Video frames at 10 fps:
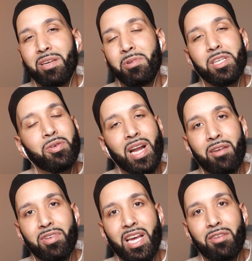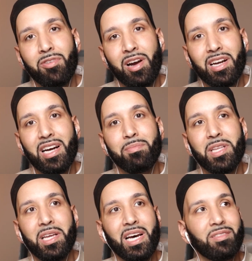we don't advocate for haram,
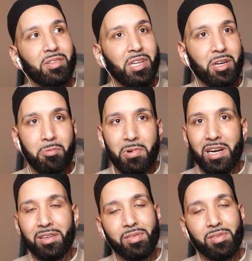and that, you know, while